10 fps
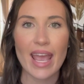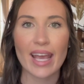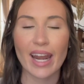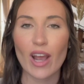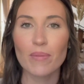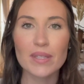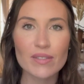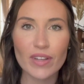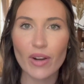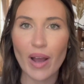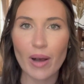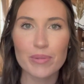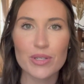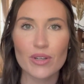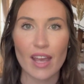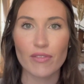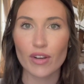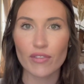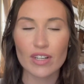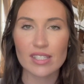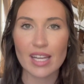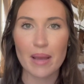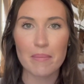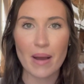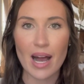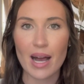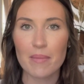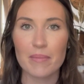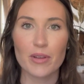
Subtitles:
And I hope this video helped you. If you're a first-time mom,